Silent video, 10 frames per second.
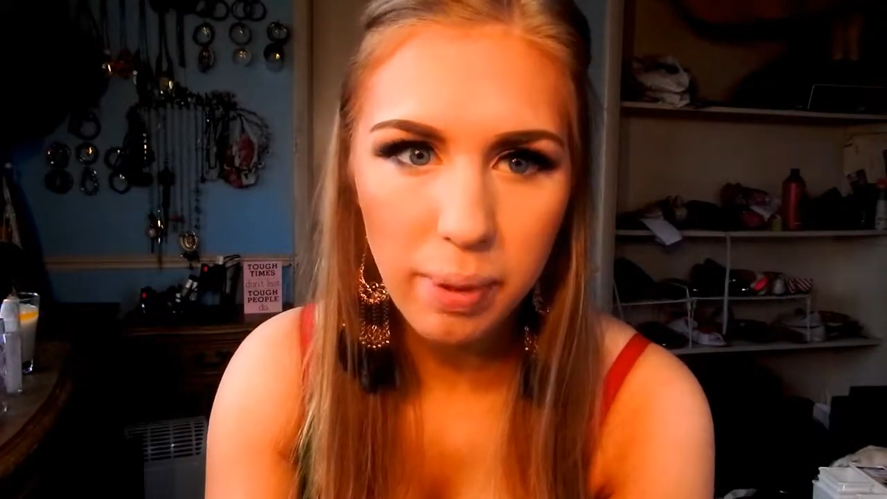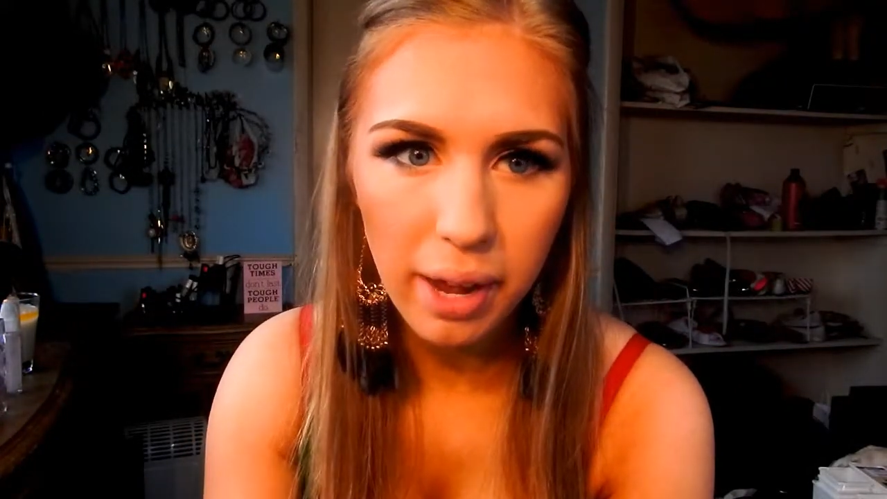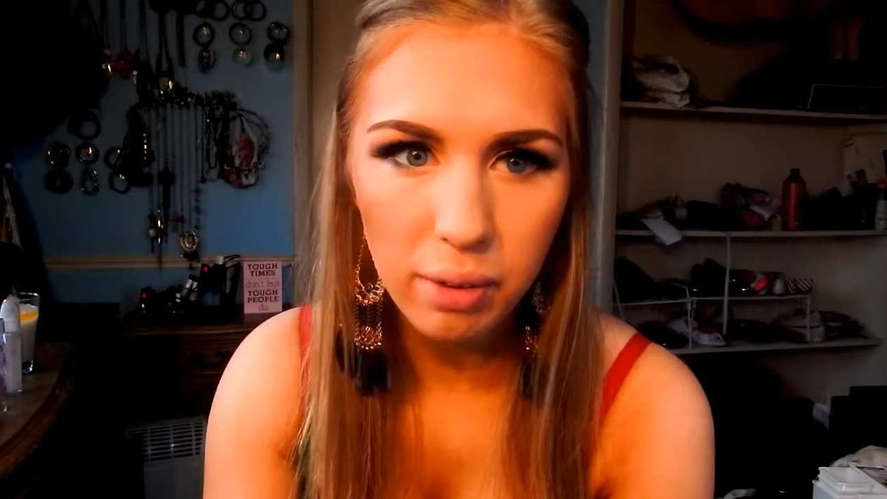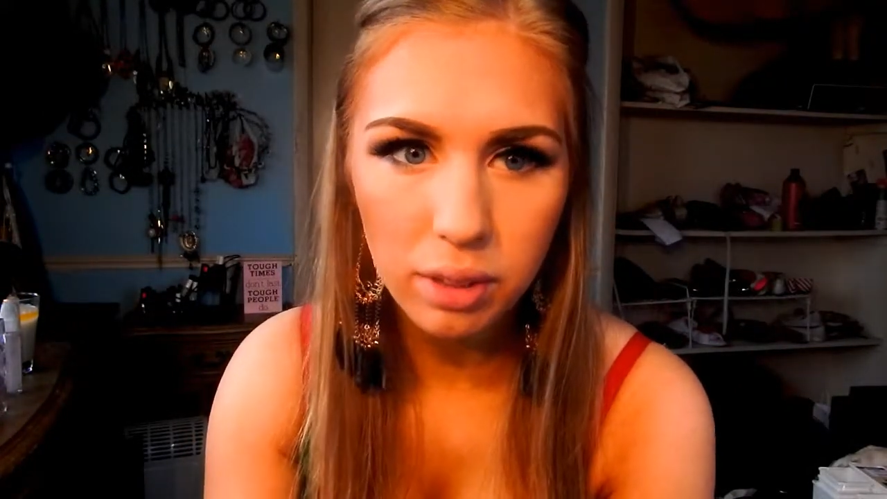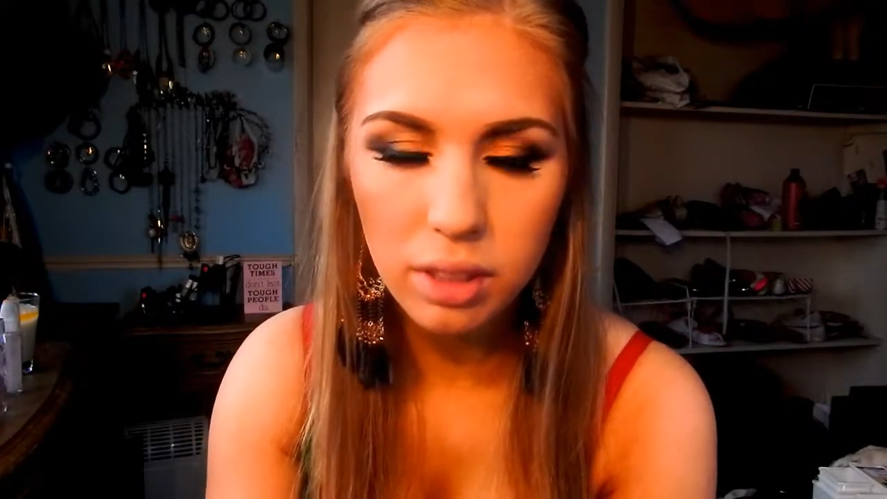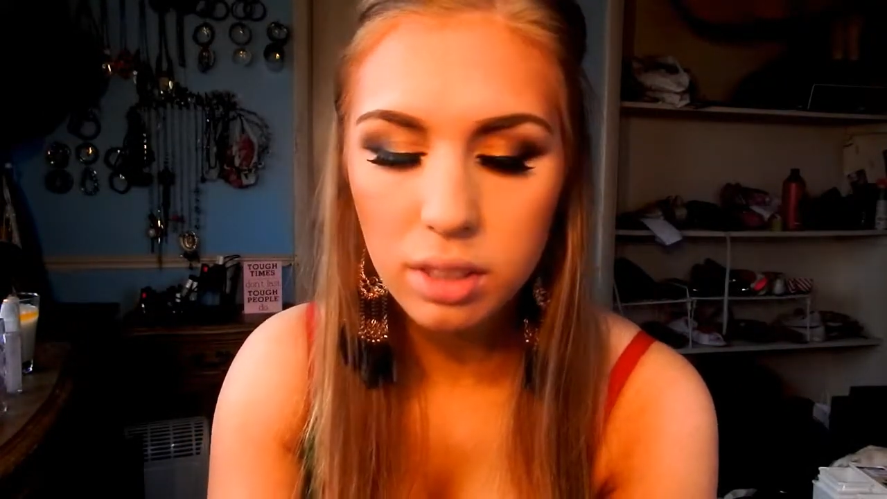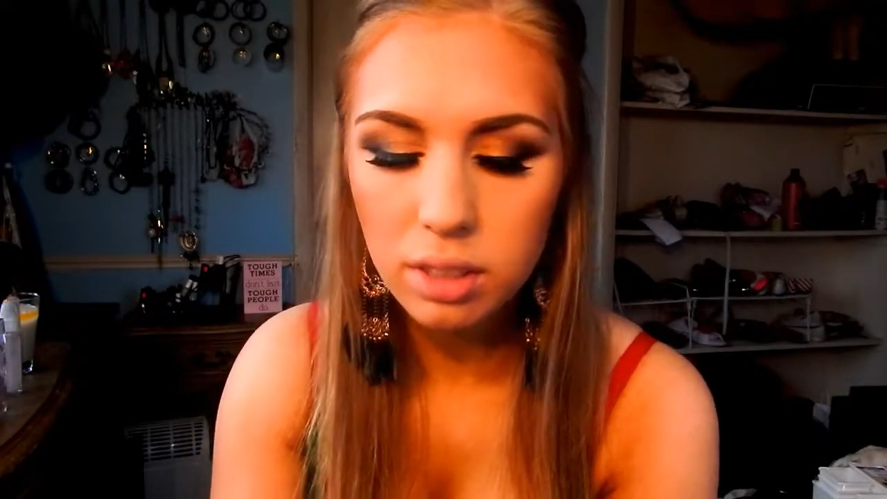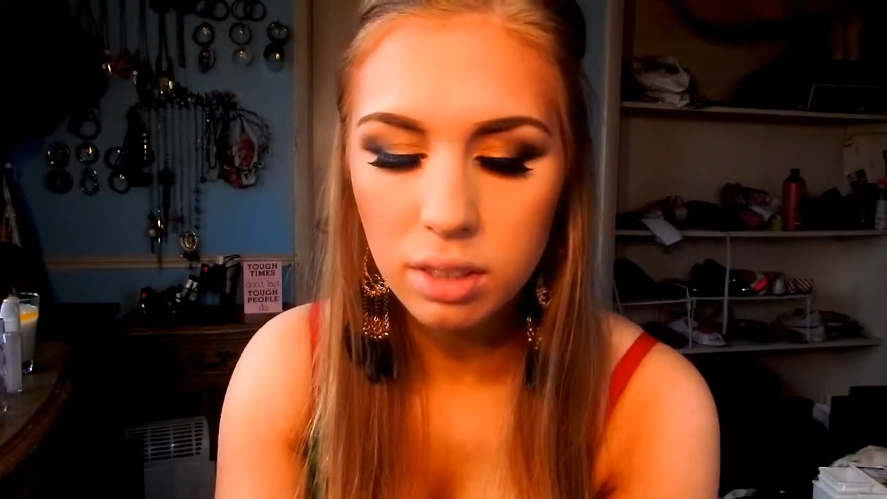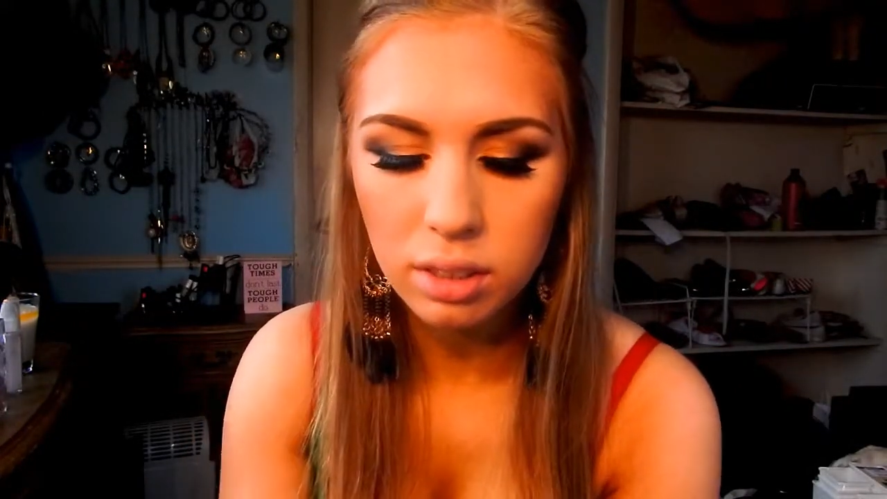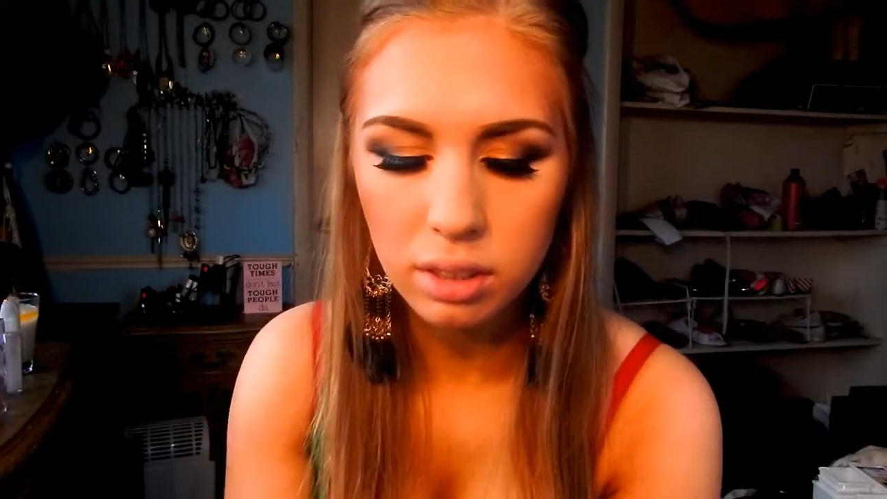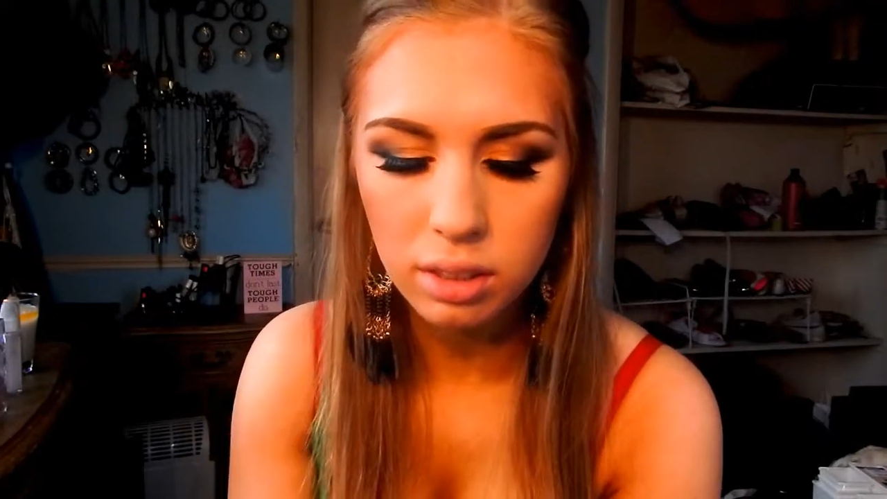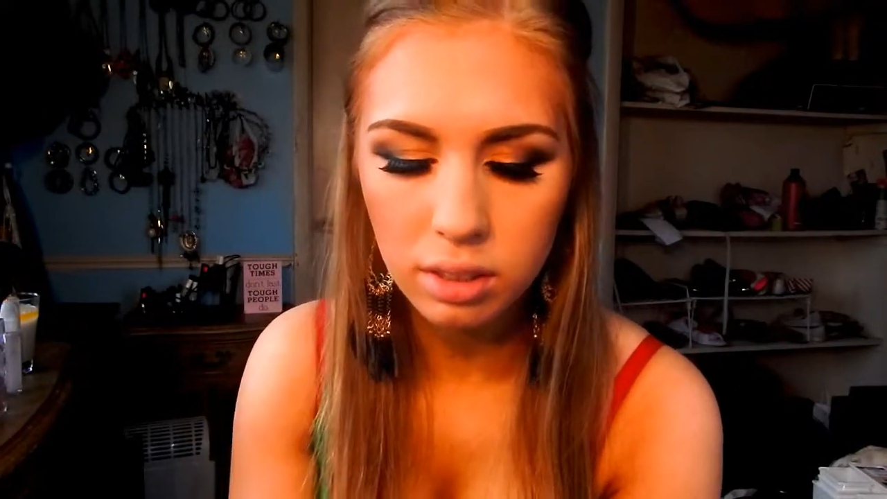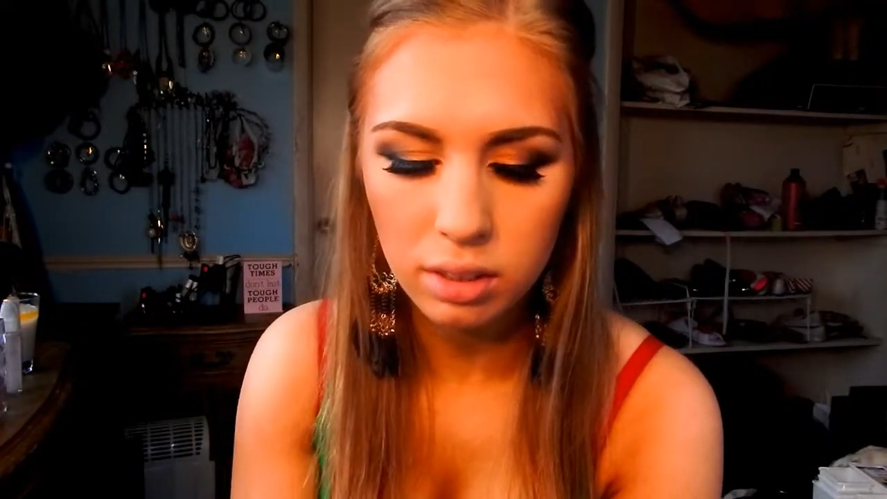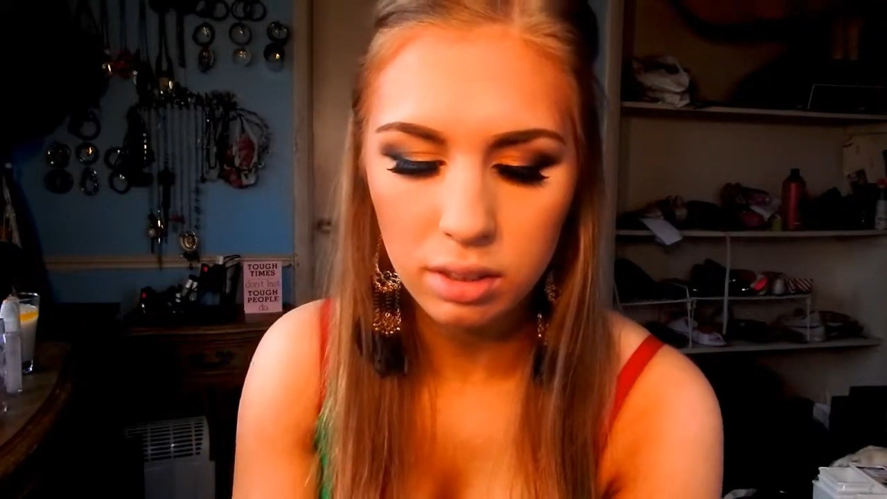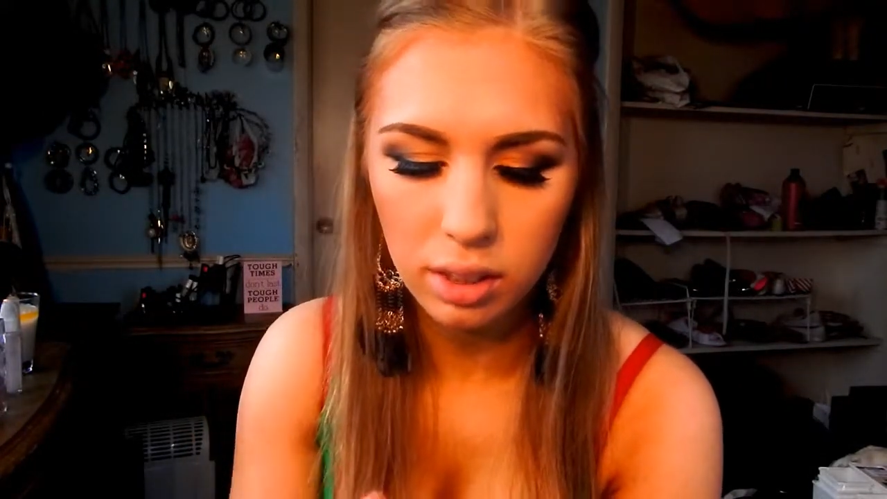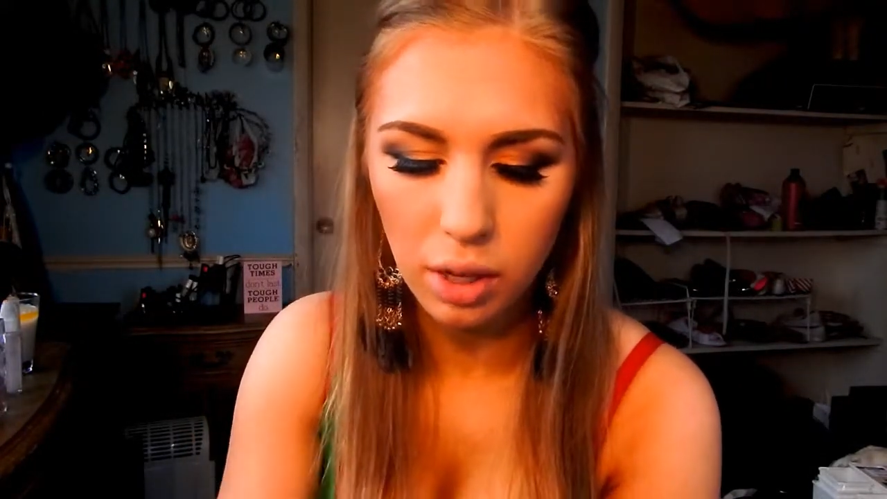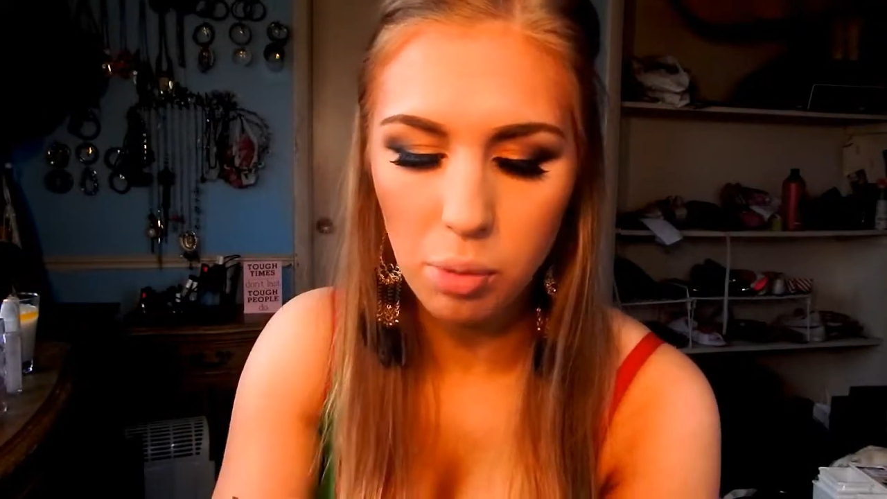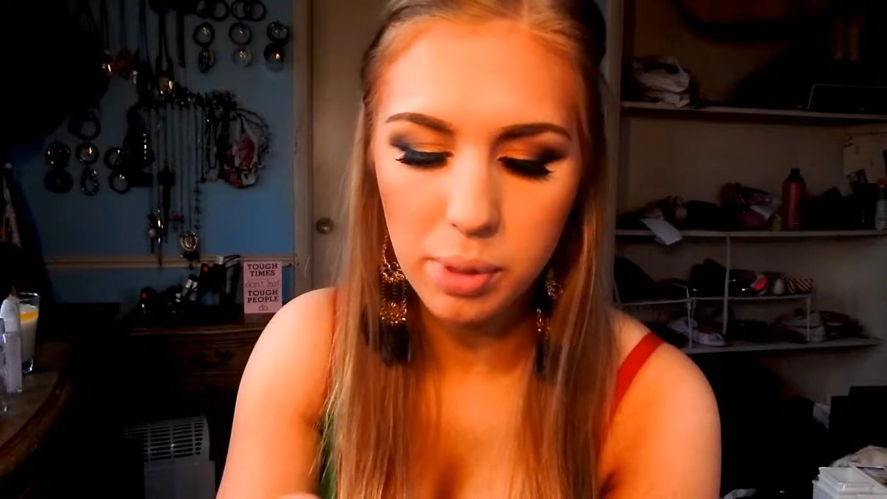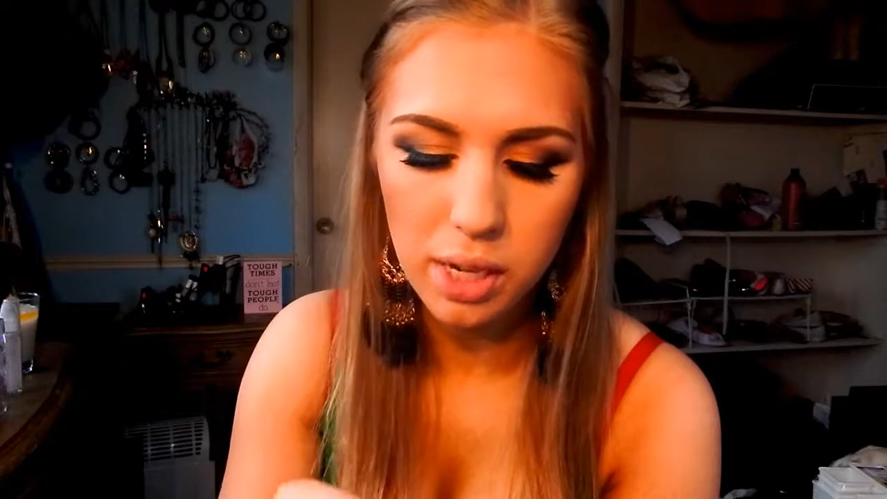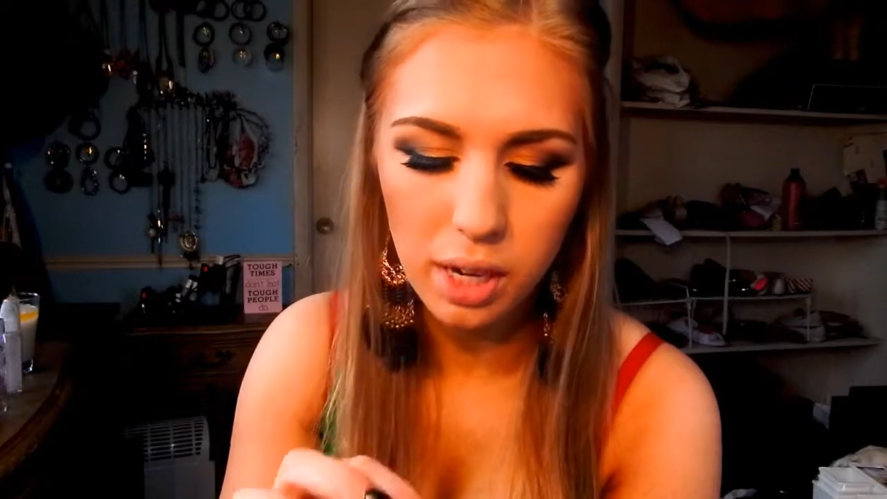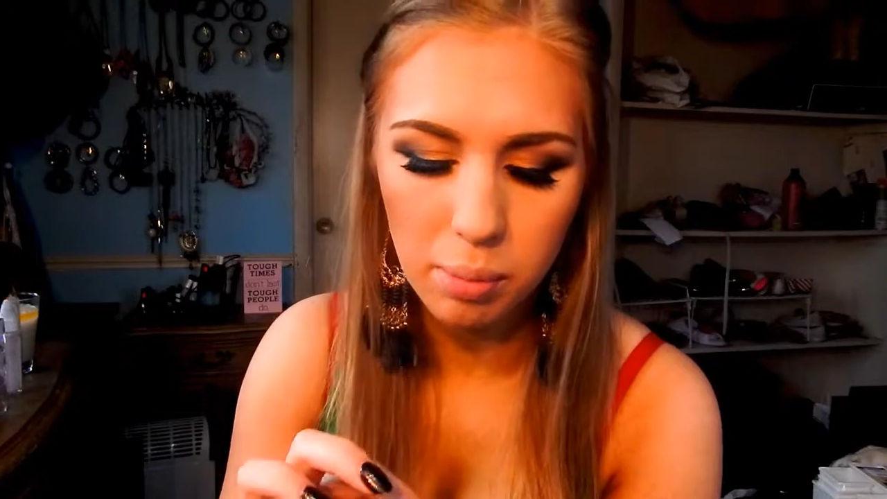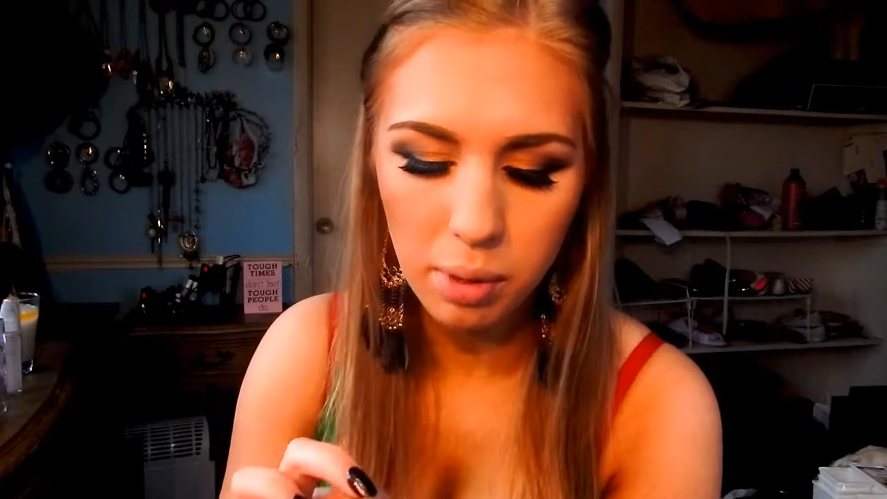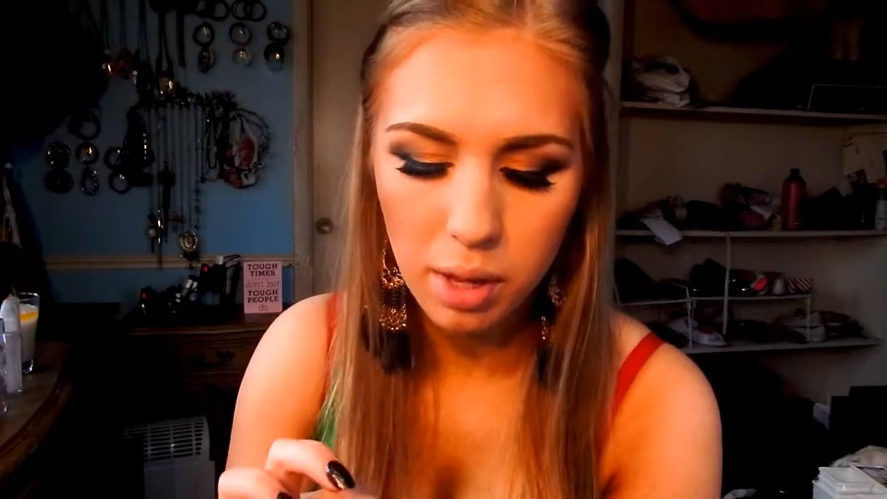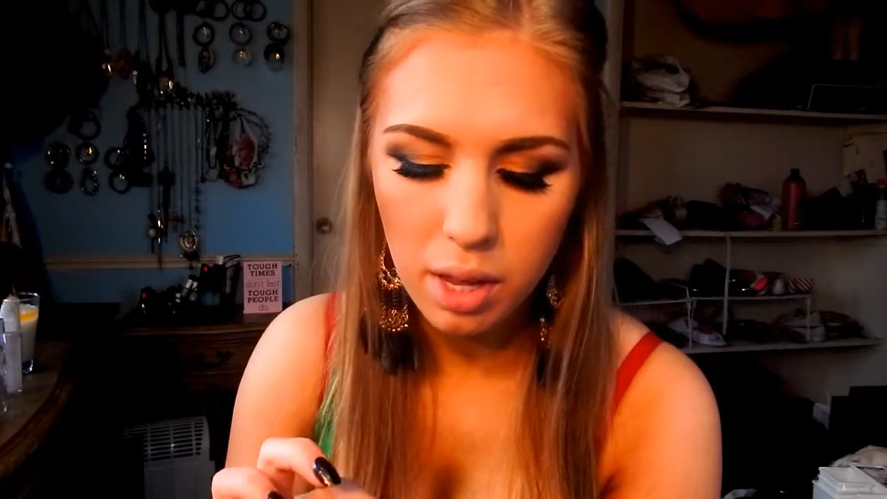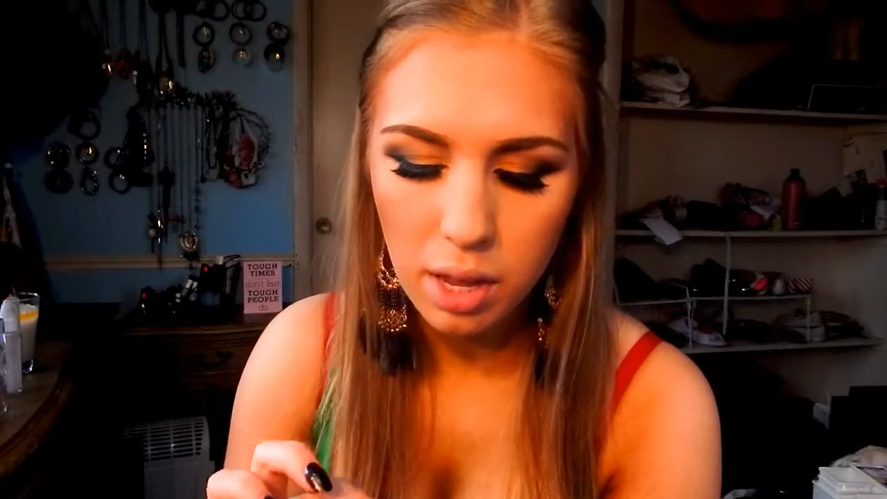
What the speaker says: powder, like I open it up